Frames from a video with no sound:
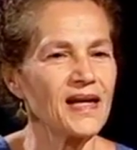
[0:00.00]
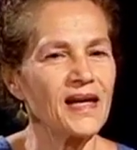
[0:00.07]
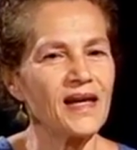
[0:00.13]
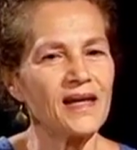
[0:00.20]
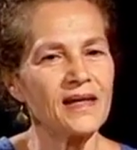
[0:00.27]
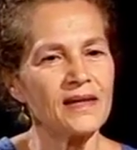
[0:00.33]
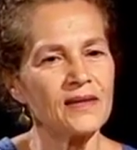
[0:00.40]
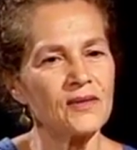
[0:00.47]

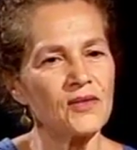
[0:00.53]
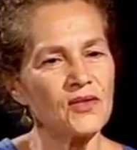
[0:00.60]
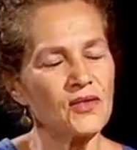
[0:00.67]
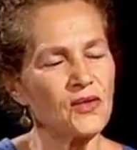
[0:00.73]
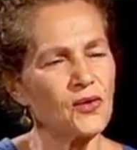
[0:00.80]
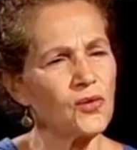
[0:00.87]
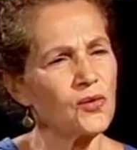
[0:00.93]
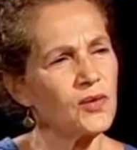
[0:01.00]
And
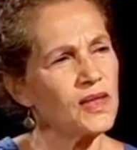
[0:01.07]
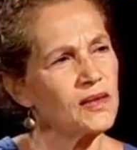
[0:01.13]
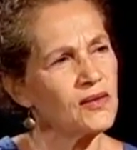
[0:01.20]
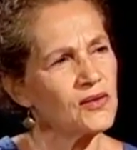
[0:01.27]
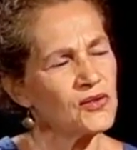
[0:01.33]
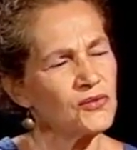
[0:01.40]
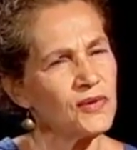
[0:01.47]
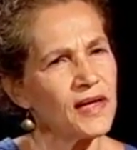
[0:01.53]
so he
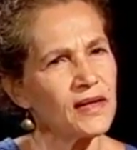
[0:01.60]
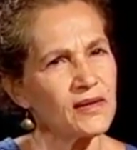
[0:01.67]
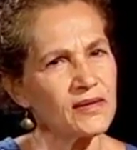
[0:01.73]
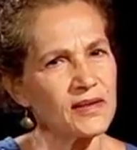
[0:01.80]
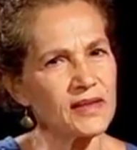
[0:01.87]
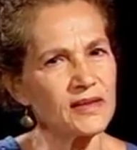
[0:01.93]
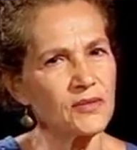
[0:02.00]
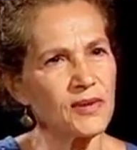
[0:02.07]
looked
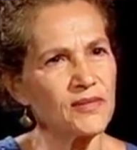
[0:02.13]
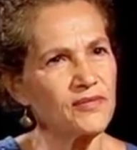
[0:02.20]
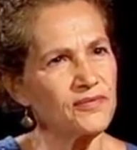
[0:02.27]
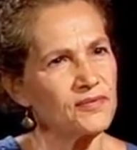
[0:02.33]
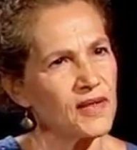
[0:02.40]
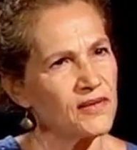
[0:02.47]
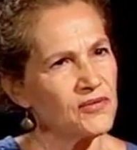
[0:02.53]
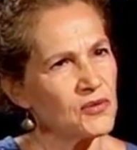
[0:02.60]
around
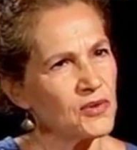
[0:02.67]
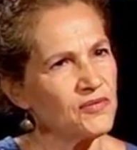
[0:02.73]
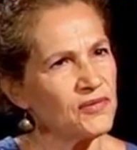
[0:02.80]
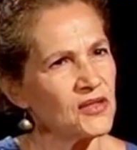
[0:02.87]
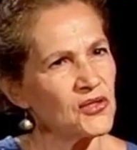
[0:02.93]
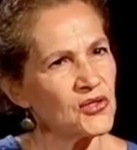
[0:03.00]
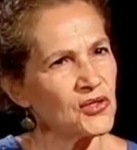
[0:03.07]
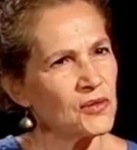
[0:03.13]
after we
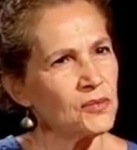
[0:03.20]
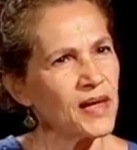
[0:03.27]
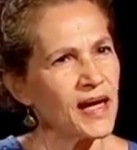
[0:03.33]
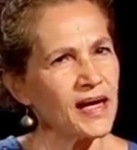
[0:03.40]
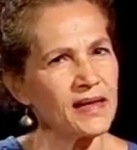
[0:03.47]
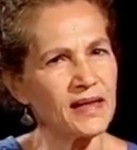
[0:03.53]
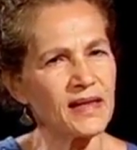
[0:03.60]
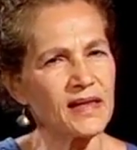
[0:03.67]
finished
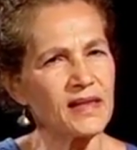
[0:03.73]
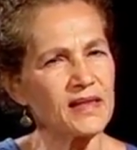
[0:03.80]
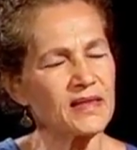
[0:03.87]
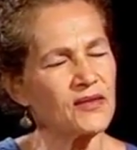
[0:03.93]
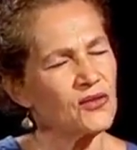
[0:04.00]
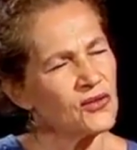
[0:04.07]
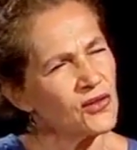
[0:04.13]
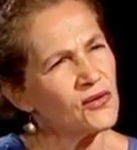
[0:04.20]
unpacking, and he
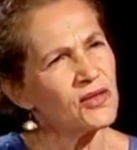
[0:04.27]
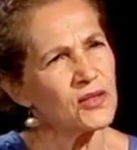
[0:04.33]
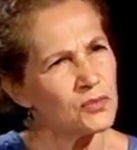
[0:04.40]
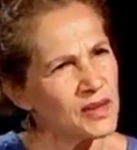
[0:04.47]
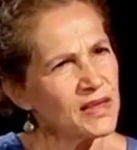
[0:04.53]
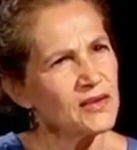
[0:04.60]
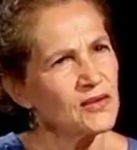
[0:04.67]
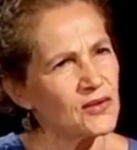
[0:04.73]
said, this
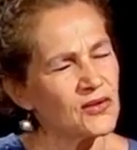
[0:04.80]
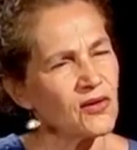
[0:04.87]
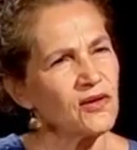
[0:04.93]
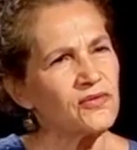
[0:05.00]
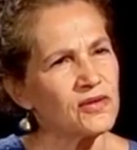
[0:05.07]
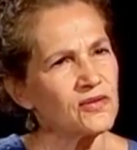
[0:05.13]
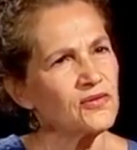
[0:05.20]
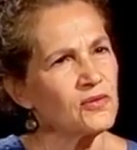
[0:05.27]
place looks
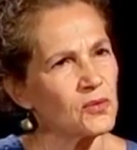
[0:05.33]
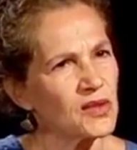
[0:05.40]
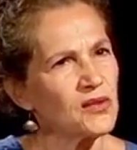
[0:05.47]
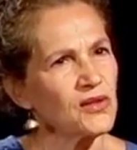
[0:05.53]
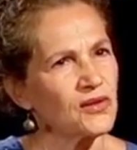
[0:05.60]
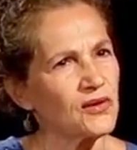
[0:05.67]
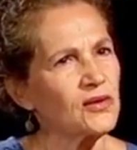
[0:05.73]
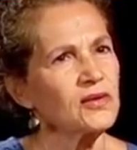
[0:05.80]
awfully
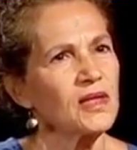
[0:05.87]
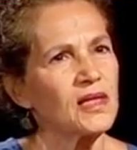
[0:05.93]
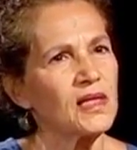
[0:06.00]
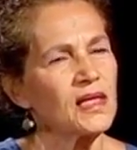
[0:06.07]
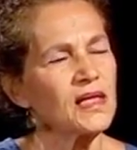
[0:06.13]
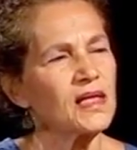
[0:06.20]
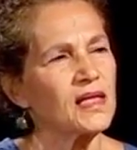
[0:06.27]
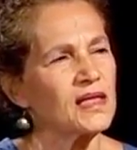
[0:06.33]
familiar.
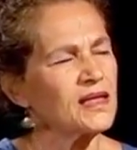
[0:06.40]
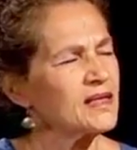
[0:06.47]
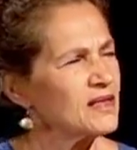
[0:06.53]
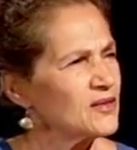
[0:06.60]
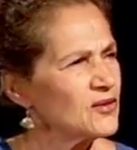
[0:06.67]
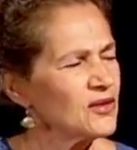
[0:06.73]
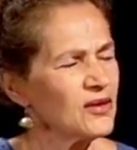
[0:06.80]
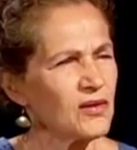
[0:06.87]
And I
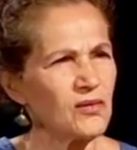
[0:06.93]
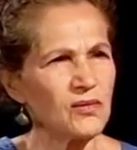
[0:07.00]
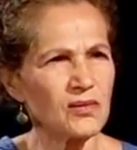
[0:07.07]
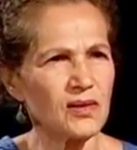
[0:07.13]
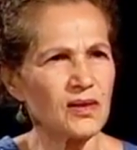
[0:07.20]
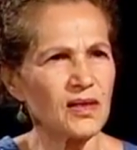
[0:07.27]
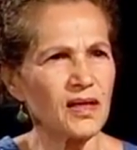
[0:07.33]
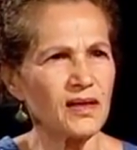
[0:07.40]
said,
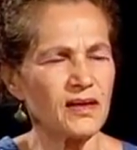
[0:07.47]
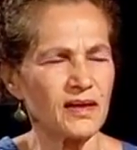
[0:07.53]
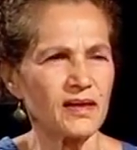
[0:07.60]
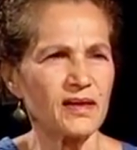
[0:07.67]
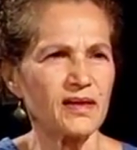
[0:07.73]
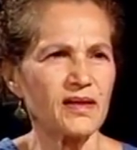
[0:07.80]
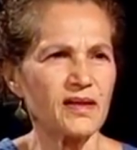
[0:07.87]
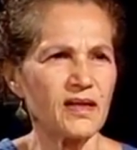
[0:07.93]
I
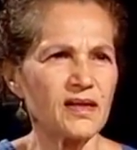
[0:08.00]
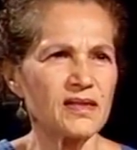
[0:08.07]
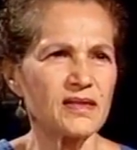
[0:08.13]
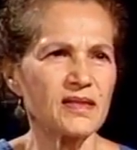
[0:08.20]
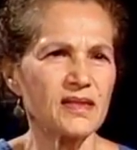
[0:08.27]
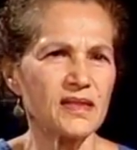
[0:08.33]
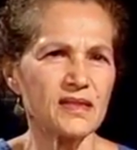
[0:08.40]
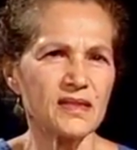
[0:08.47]
think it
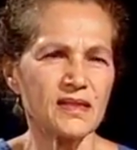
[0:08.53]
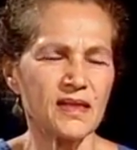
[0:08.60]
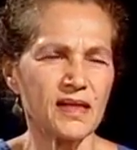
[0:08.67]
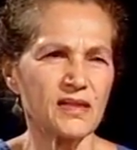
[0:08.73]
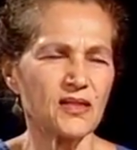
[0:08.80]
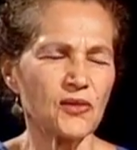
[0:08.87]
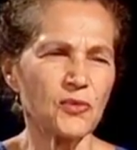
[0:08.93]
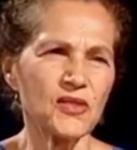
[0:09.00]
does.
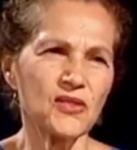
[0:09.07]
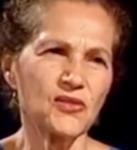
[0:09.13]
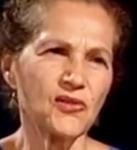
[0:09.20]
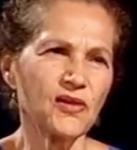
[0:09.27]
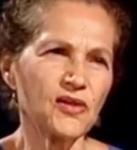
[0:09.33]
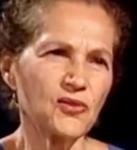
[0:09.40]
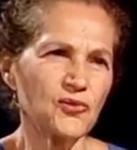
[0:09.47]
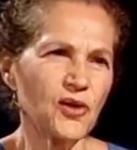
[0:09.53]
And so we
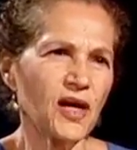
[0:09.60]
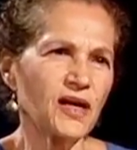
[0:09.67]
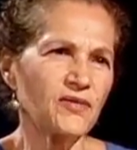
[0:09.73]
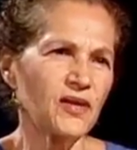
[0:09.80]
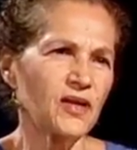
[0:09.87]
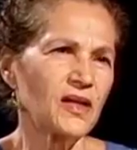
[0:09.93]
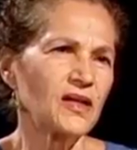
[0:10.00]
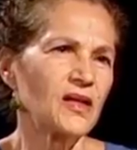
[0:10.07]
started
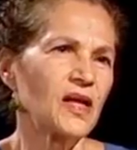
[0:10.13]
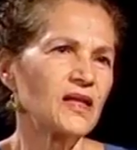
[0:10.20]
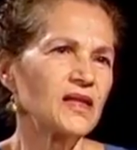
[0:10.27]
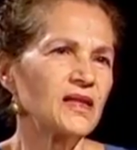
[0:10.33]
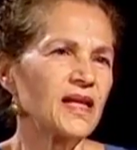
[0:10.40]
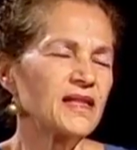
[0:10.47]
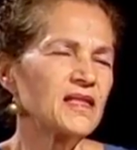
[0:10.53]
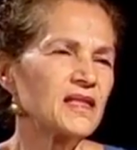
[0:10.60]
driving, and
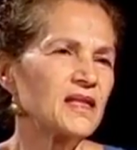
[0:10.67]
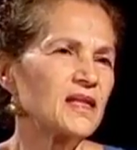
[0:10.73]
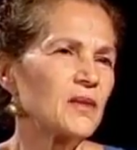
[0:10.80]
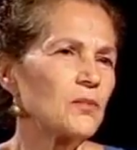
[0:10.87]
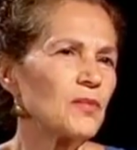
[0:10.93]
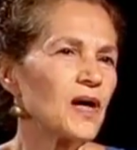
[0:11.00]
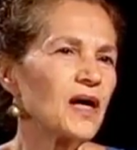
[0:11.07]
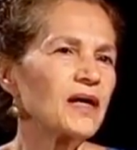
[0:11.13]
less than a
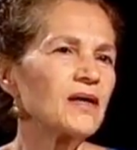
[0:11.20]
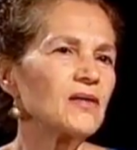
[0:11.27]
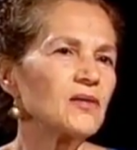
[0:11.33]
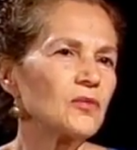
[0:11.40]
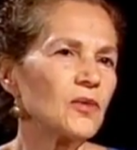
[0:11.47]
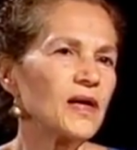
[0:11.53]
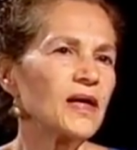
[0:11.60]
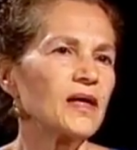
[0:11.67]
mile
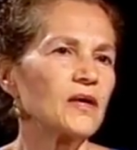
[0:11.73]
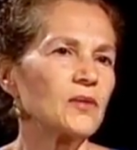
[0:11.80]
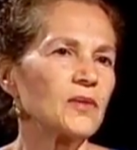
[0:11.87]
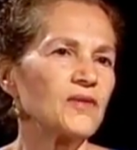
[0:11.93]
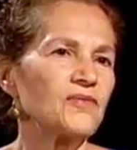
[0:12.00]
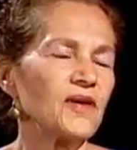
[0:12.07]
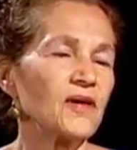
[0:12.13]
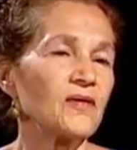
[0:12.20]
away, we
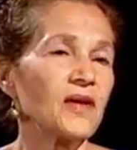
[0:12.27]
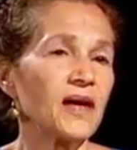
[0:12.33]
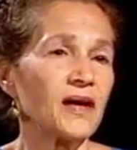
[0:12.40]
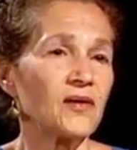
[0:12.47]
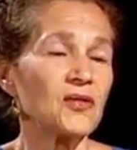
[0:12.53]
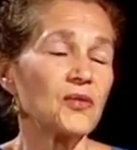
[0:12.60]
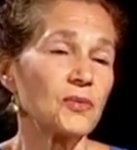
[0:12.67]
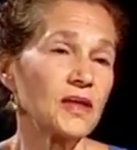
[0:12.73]
found the
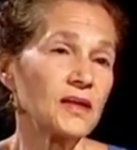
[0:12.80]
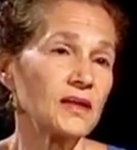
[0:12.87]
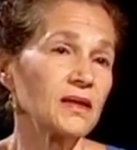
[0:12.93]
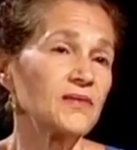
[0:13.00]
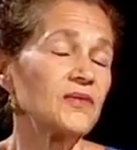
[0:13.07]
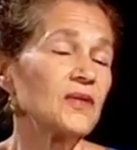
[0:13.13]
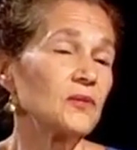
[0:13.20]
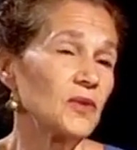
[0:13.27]
house we had
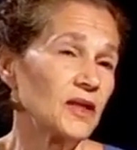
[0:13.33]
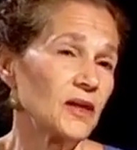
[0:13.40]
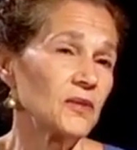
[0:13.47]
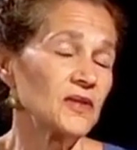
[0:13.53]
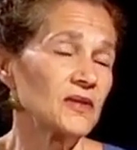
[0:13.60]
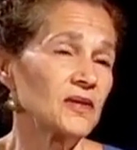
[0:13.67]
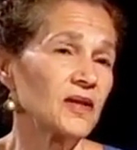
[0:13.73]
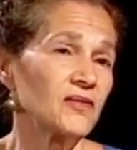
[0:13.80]
lived in when I
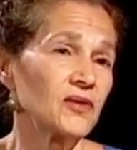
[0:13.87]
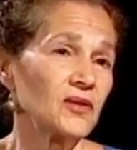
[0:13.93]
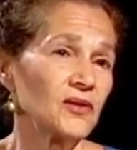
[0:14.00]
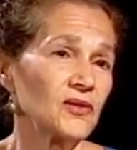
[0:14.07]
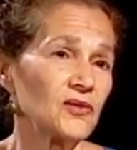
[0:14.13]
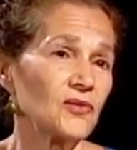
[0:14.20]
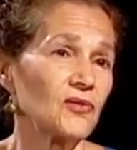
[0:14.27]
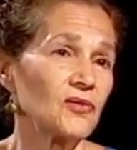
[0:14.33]
was 11
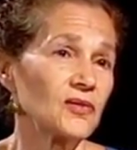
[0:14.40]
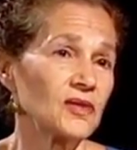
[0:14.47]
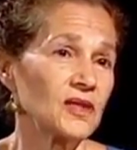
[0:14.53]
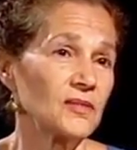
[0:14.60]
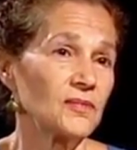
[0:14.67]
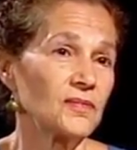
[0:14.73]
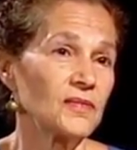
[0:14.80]
years old.